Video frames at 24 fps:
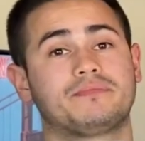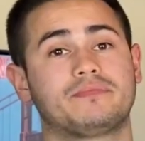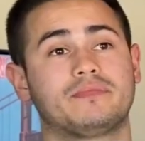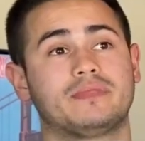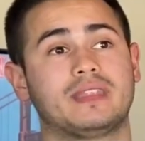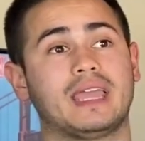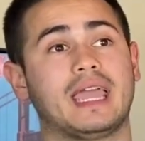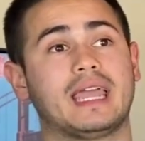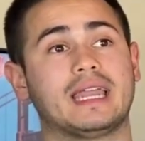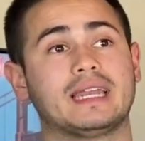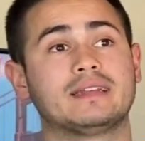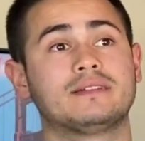
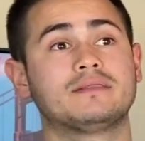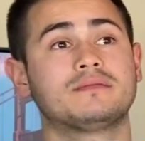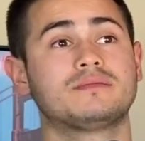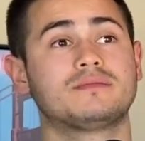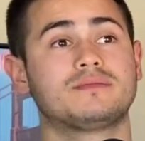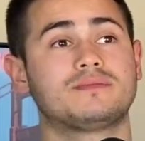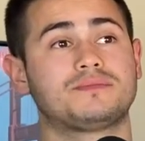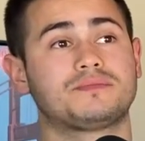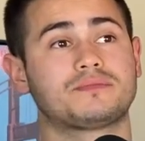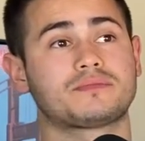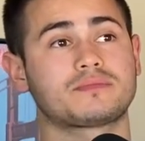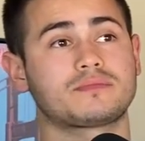Then
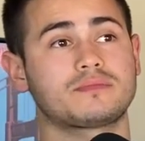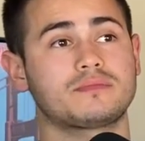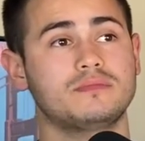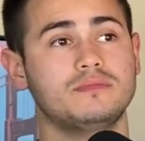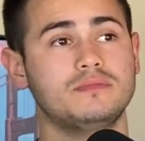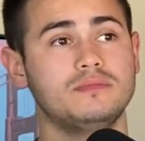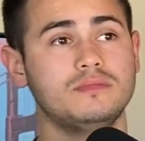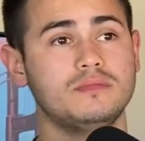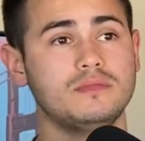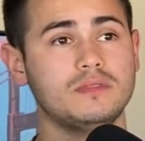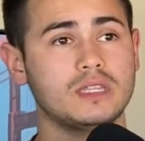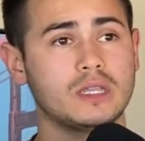
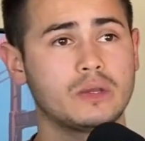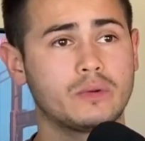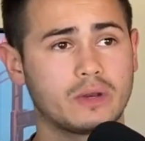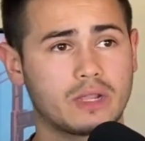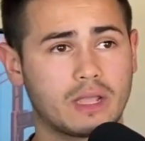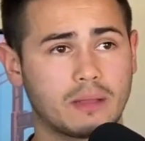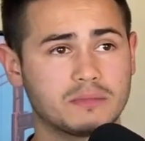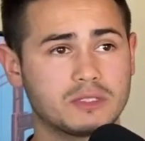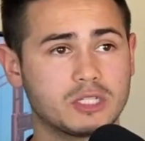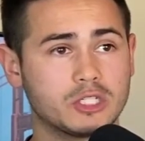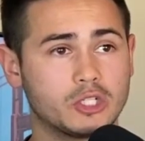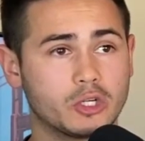
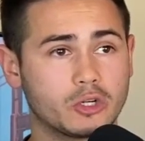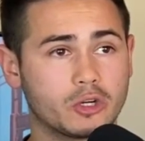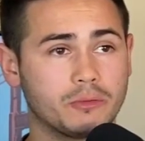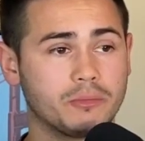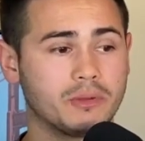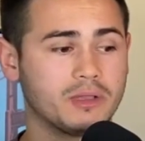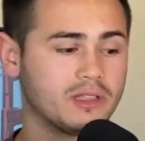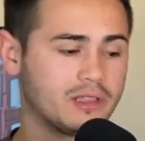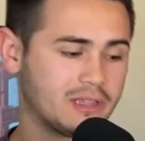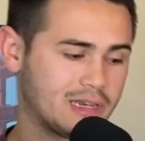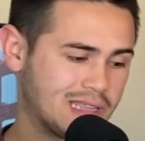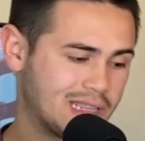comes the
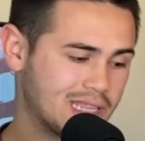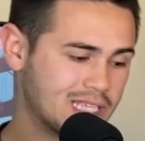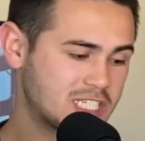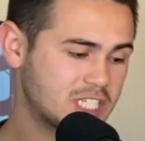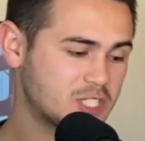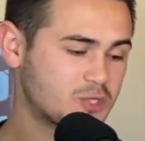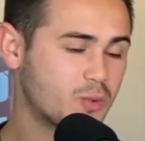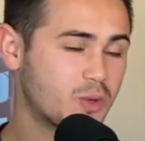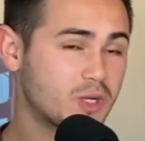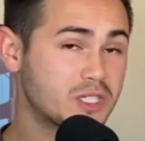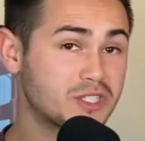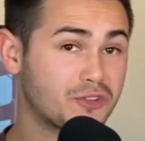durability. This
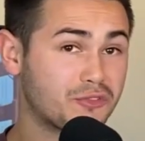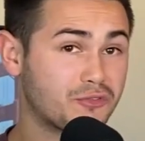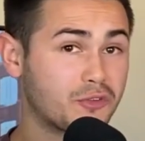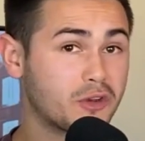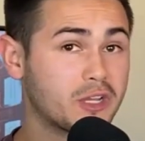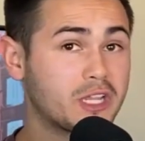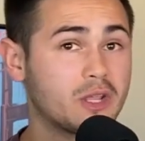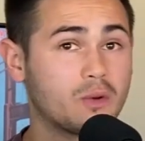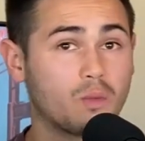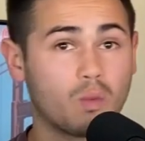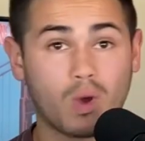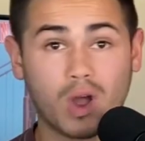is where it's a
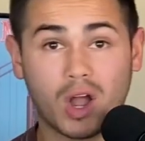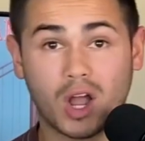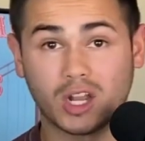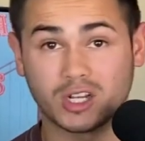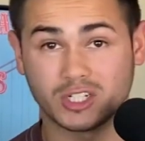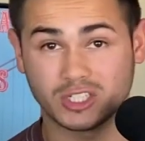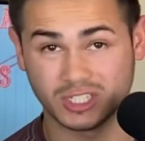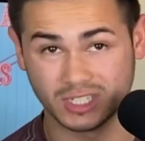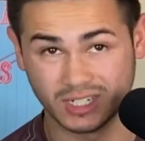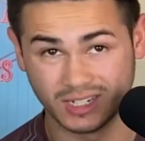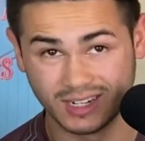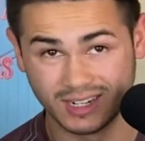freaking
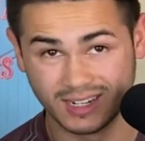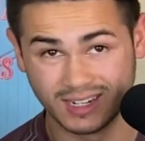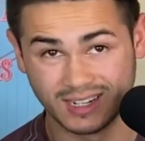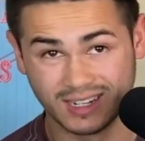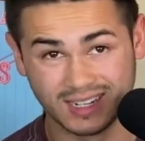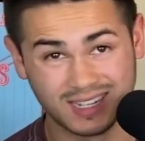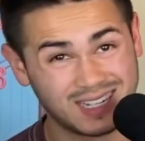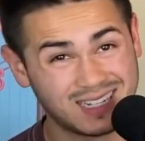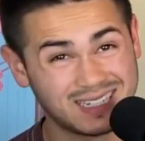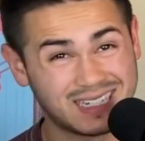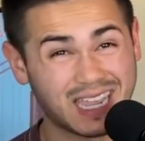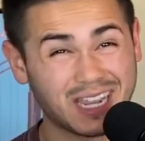wash.
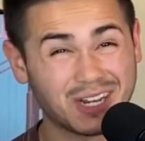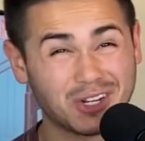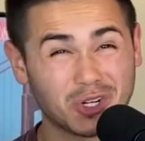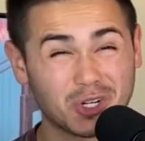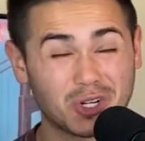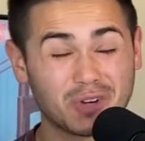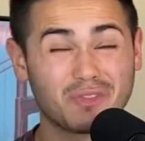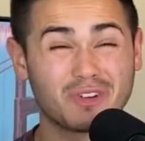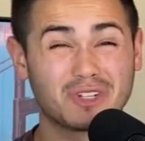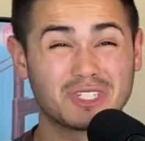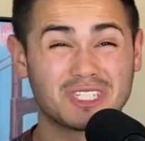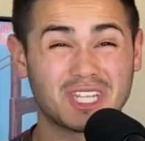Dan
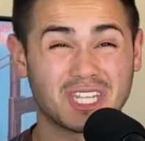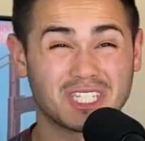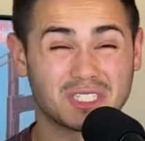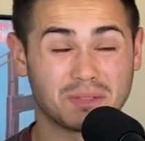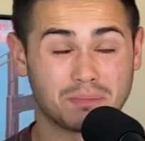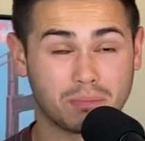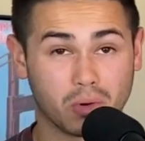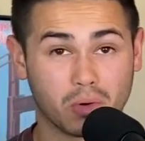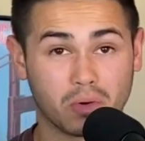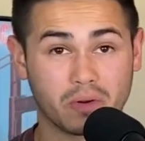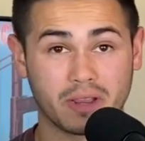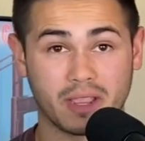Hooker versus Dustin
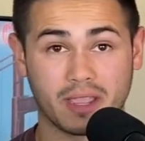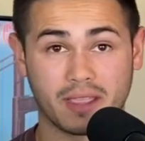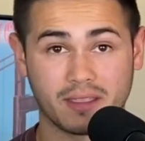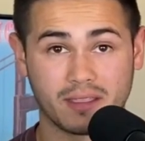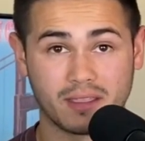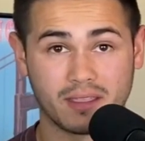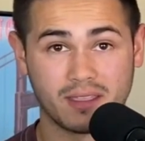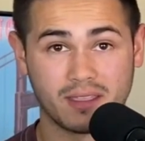Poirier.